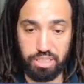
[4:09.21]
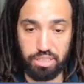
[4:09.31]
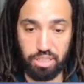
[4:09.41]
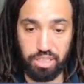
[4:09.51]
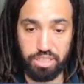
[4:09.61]
is
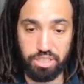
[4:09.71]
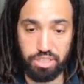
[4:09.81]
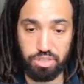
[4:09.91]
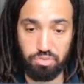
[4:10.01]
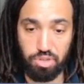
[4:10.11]
I like to
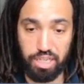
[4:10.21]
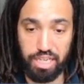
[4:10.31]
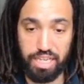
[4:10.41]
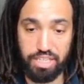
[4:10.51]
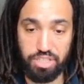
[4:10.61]
just
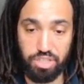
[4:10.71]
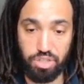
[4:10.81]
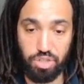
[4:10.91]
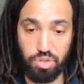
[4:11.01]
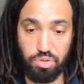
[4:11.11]
write
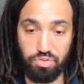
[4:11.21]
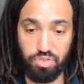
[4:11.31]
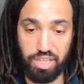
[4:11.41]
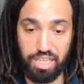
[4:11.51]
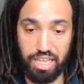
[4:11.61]

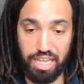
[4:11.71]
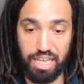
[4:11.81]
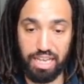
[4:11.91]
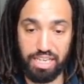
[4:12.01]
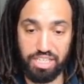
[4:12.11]

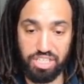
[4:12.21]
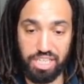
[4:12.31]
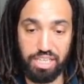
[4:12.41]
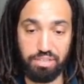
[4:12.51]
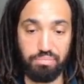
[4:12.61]

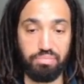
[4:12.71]
SUVAT